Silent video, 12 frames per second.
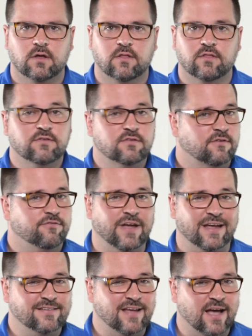This is a
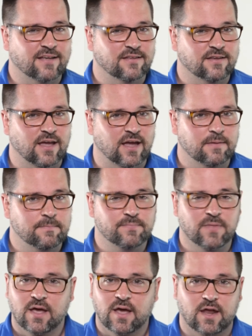fantastic game,
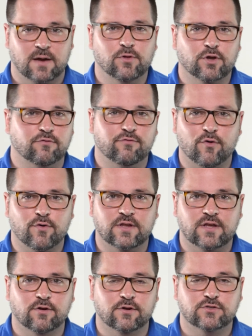and I'm looking forward to
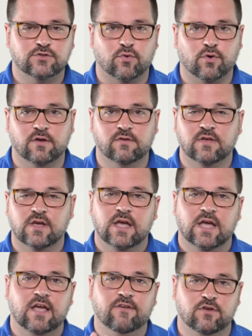hearing stories.
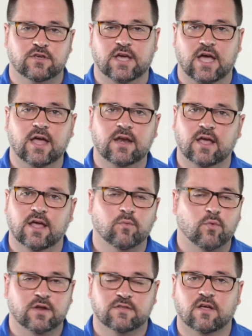If you can and
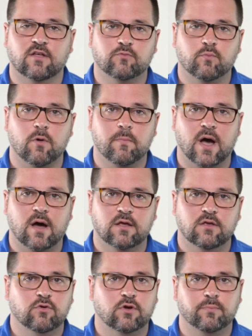want to tell us more about
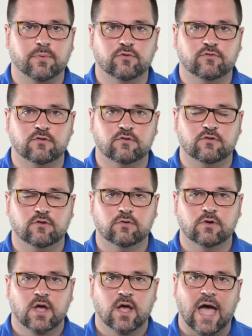it, you can post it
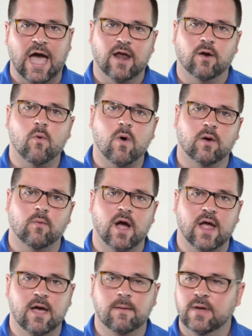to
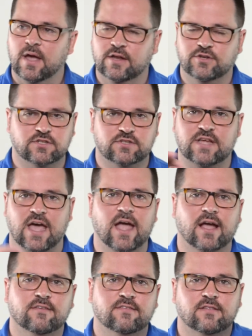@AwanaYM and just
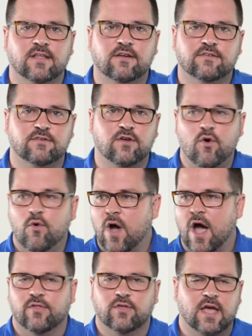tag us and let us know
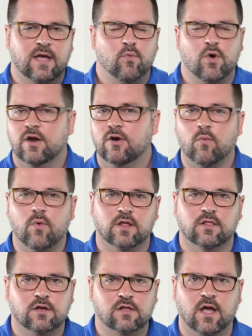how the game went or what
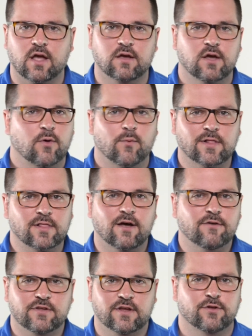it looked like. We'd
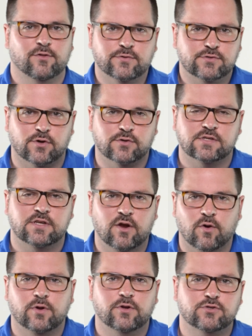love to hear the results and
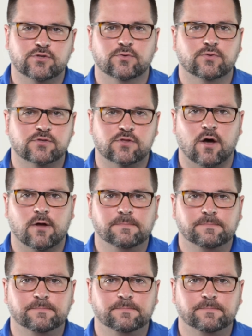hear what your students thought.